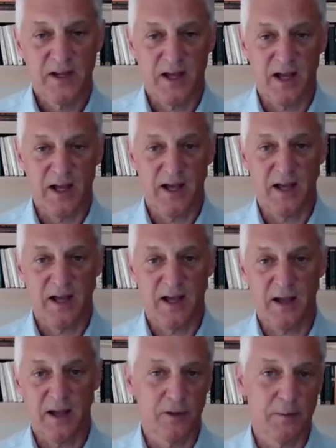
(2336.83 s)
Uh, a
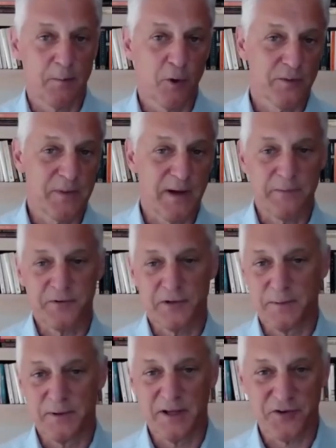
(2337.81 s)
little bit more sometimes, a
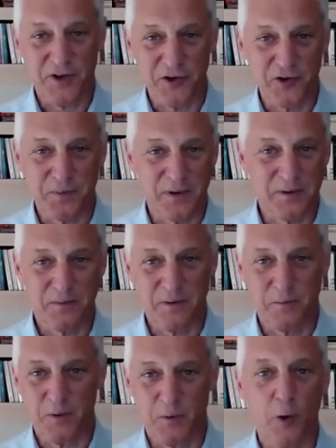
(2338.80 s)
little bit less others, but
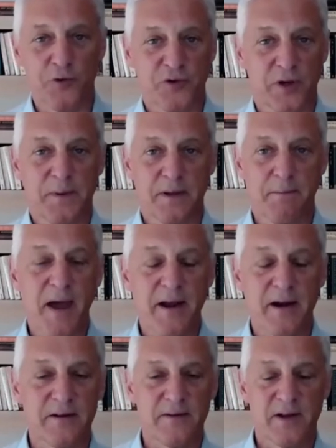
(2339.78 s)
we're always going to be
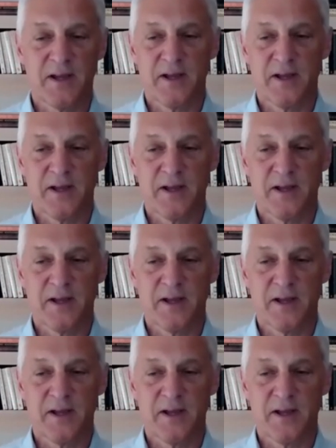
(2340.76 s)
competitive.